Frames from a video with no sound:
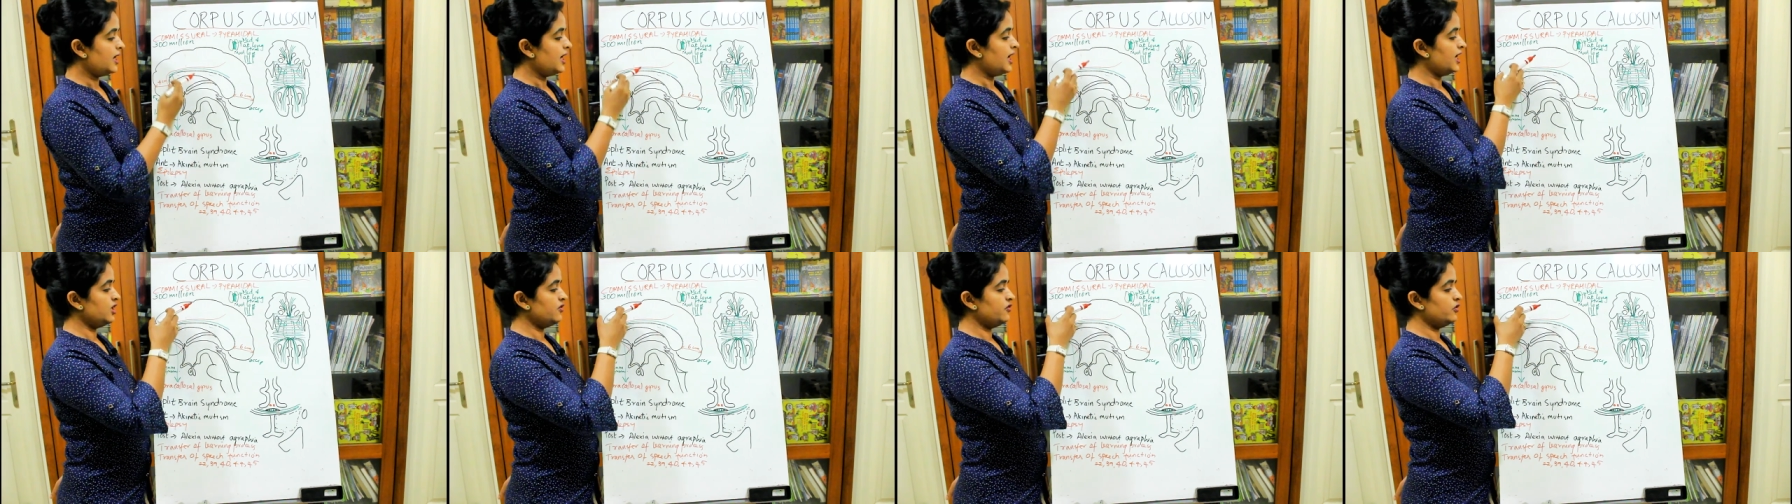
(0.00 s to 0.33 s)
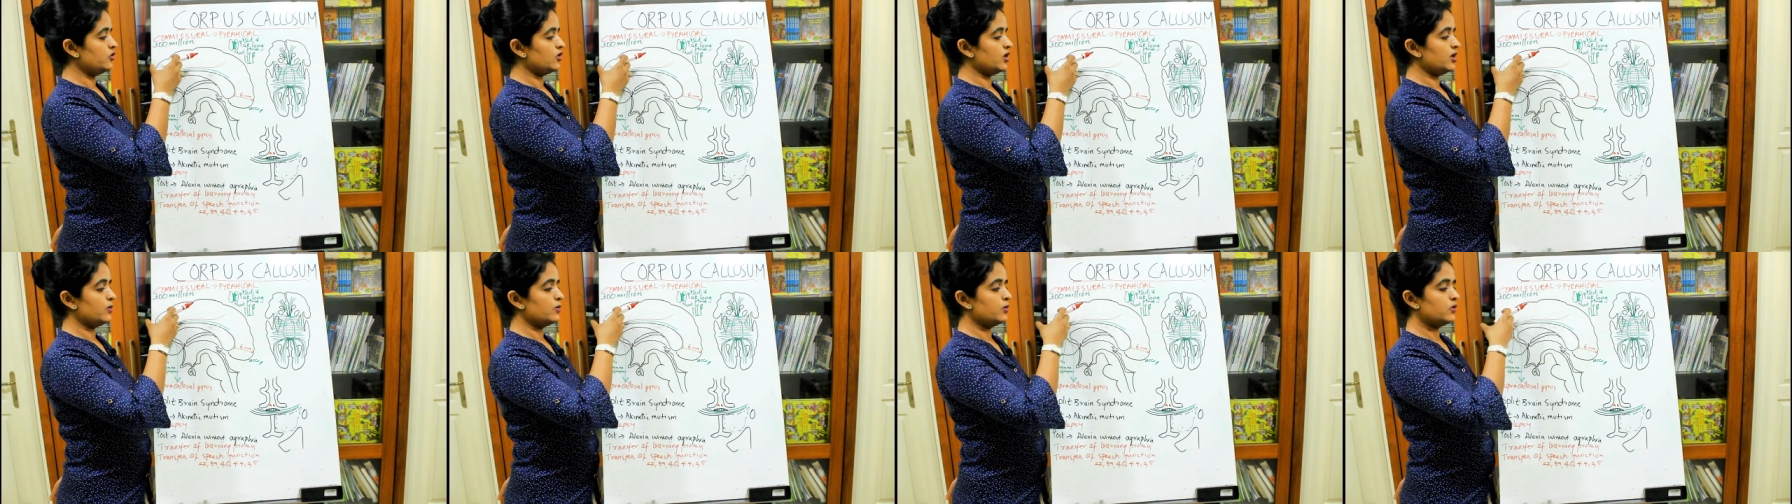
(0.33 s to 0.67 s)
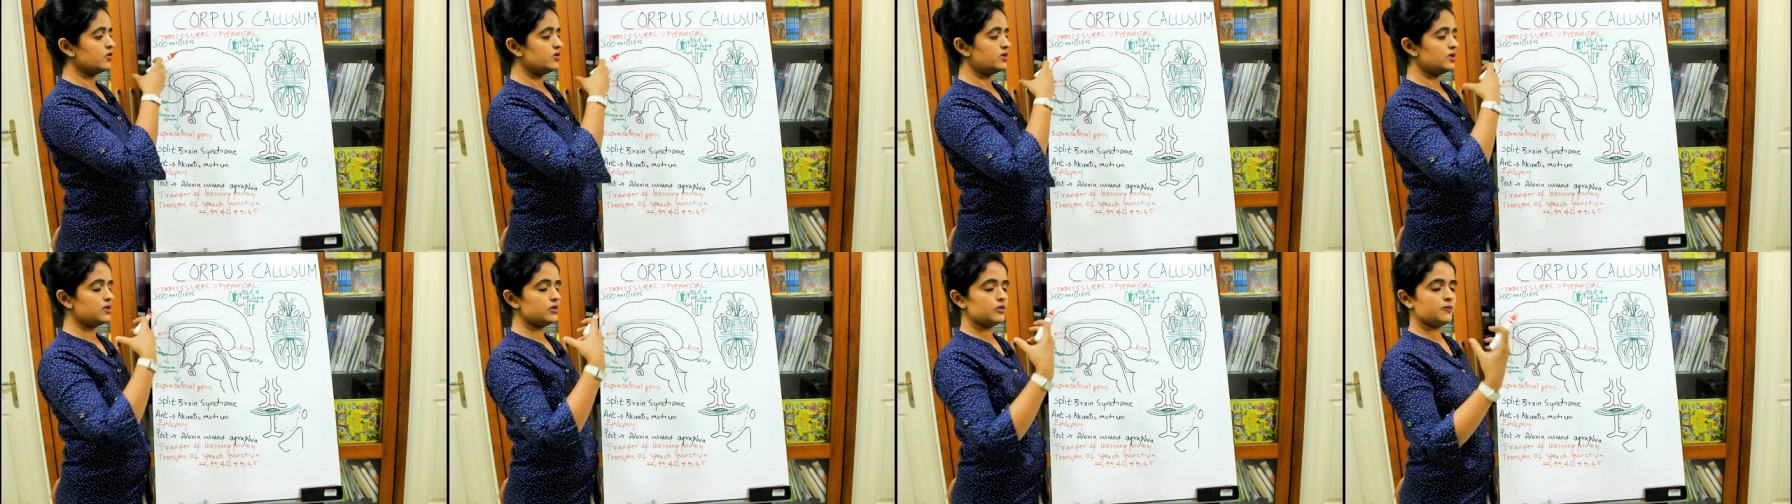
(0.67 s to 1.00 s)
and if you
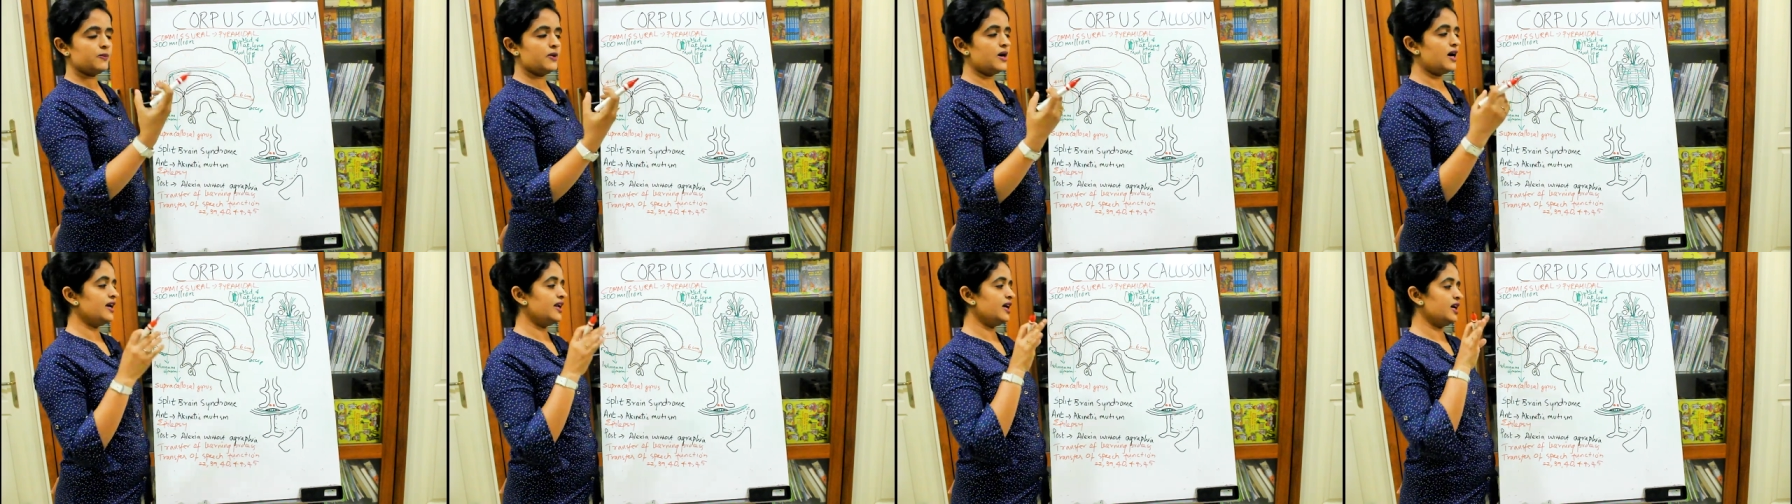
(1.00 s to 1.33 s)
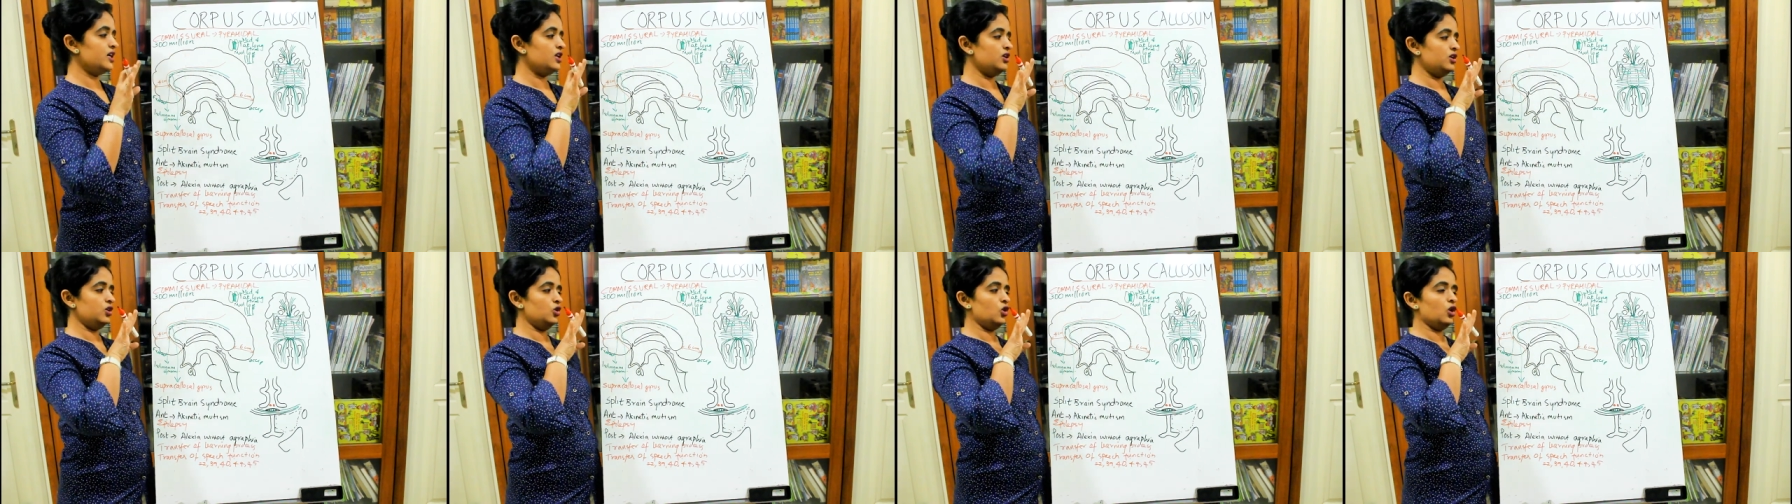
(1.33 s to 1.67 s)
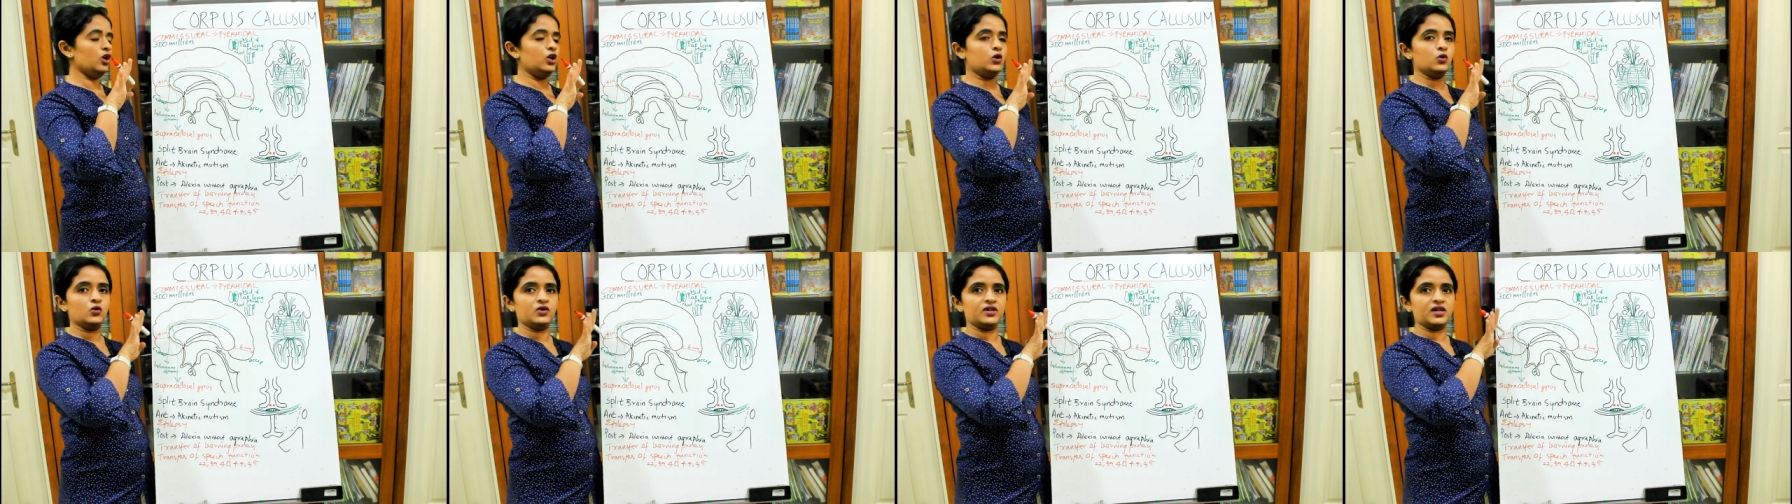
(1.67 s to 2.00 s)
remove this part and
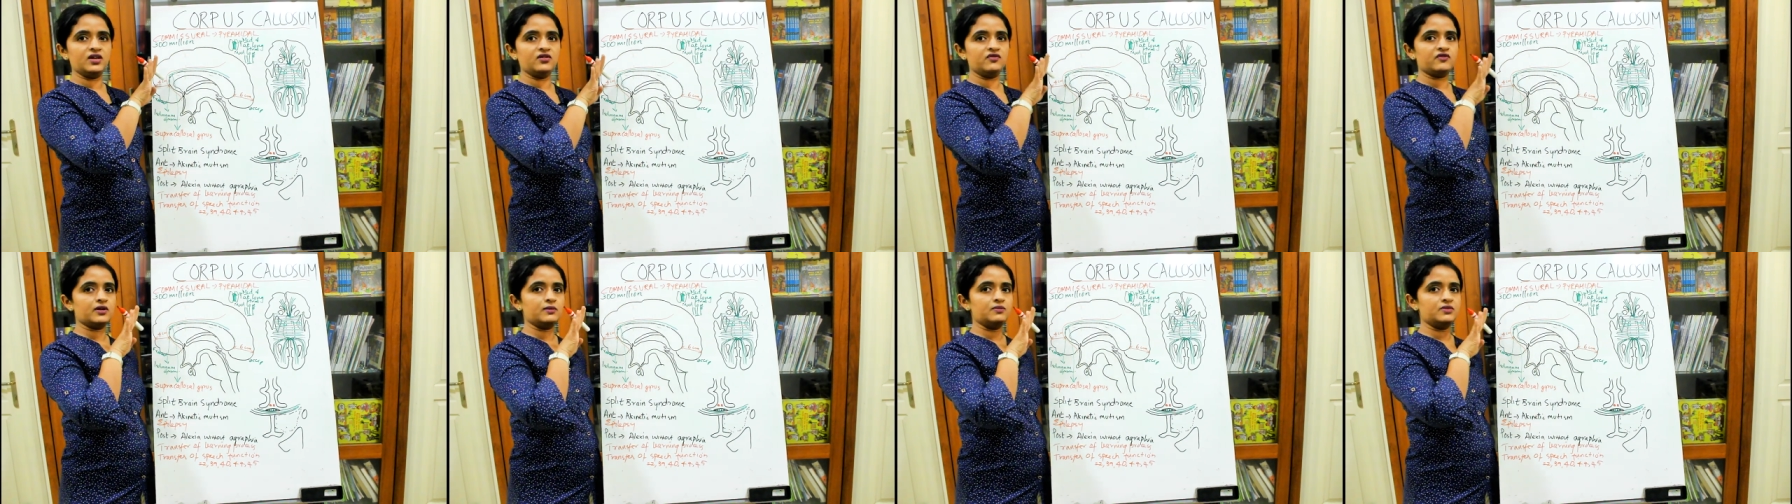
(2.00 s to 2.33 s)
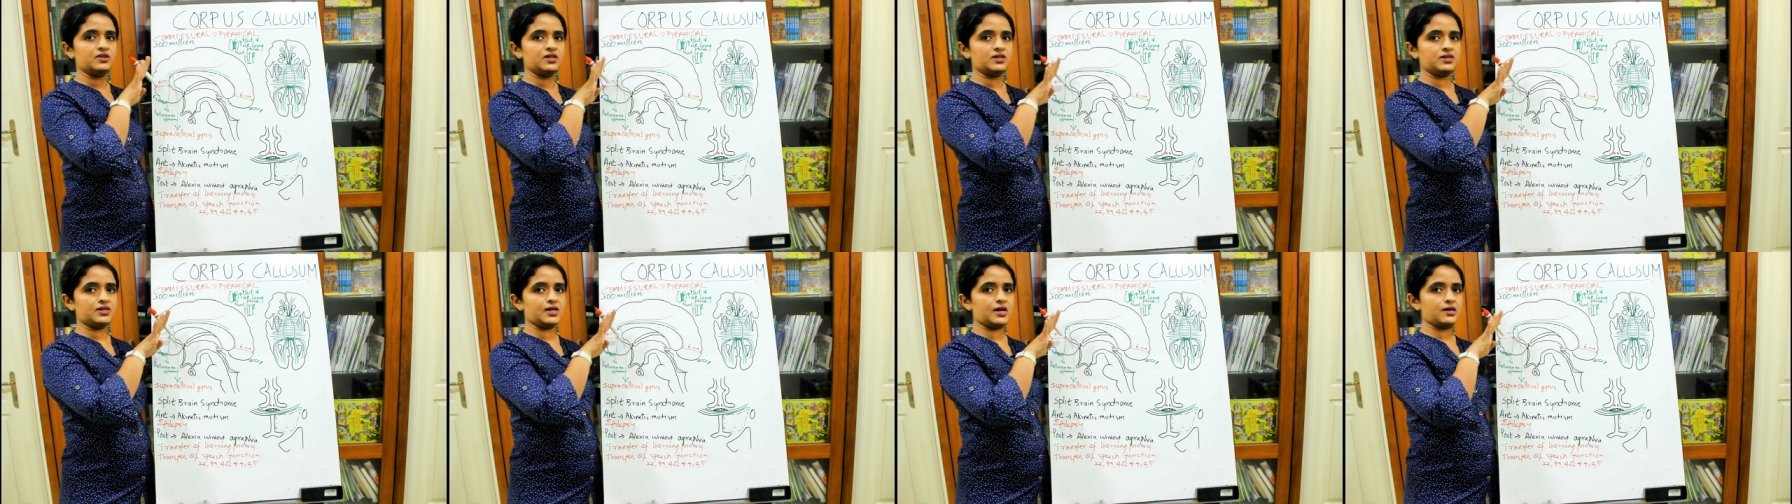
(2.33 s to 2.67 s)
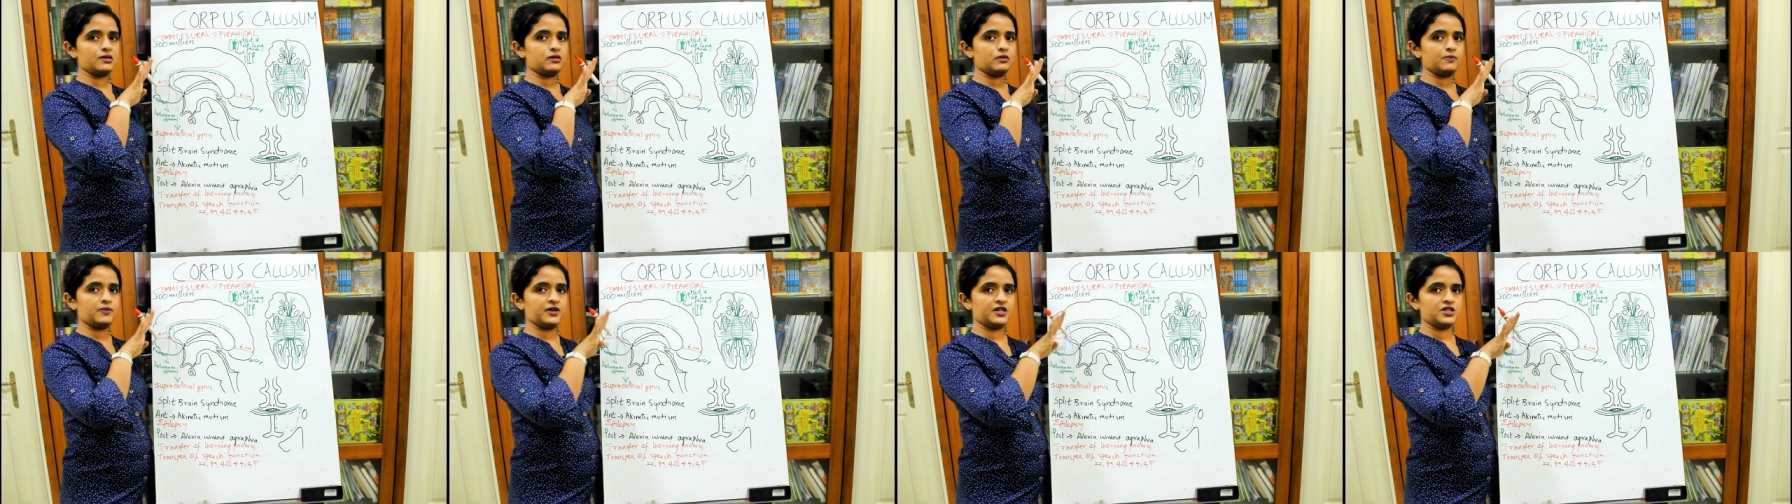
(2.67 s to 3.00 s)
you're looking from this
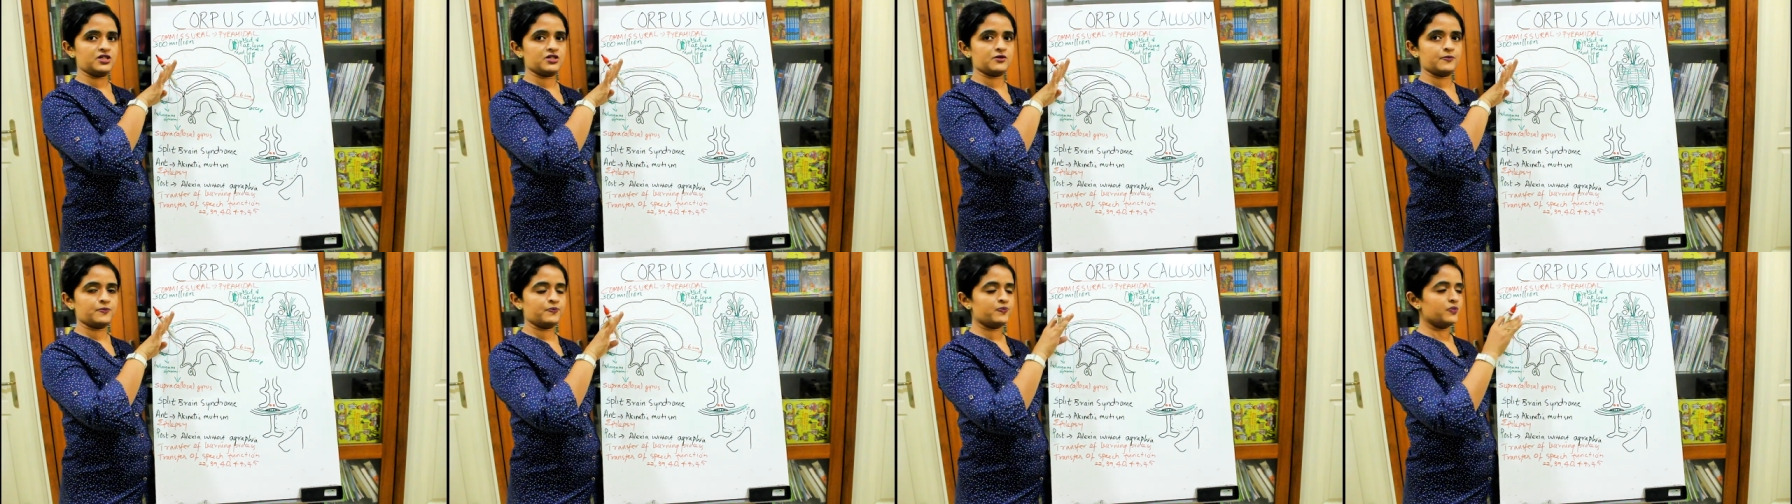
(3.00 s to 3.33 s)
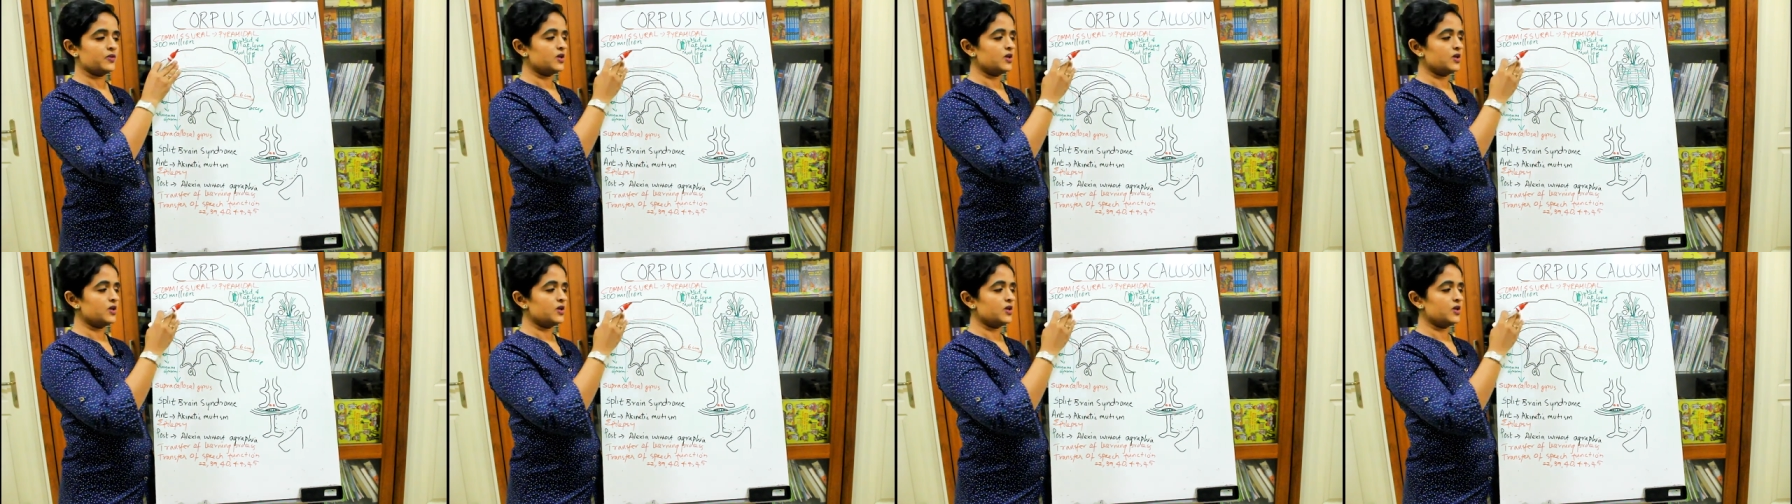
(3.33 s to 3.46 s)
aspect,